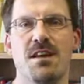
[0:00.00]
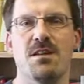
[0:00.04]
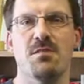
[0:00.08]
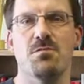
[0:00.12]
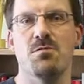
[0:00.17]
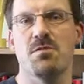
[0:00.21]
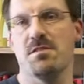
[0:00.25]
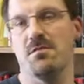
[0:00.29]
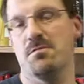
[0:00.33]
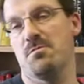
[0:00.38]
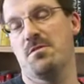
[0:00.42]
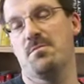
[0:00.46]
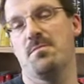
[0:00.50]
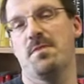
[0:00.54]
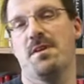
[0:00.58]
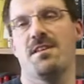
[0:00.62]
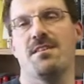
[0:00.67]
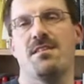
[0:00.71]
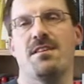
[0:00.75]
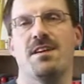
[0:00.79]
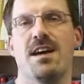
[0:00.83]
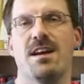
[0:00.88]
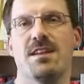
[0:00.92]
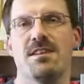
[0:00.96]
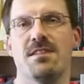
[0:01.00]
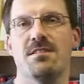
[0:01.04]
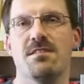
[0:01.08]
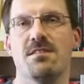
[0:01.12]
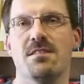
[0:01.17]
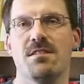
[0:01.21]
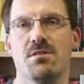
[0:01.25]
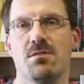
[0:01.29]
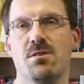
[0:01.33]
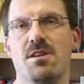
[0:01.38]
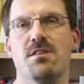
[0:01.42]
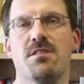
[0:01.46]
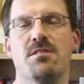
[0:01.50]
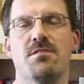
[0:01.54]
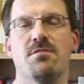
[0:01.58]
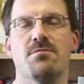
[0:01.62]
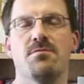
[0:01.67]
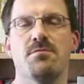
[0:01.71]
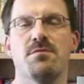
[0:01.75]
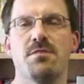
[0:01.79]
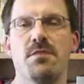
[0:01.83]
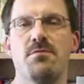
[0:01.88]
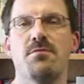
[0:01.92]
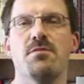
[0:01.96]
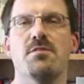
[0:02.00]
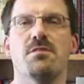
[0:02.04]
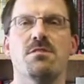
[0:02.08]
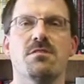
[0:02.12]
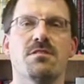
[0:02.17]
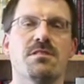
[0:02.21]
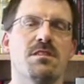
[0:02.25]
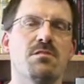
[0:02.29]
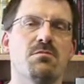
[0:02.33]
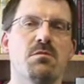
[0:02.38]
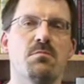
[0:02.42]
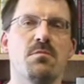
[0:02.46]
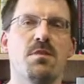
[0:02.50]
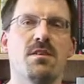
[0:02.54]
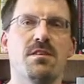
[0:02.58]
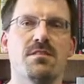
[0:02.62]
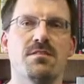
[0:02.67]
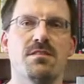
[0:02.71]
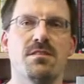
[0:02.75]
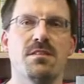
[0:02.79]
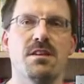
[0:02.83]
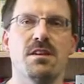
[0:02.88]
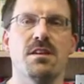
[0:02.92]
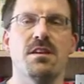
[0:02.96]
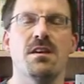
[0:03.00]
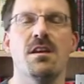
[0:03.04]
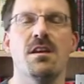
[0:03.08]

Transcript: was because I had quite a lot of difficulties with my study,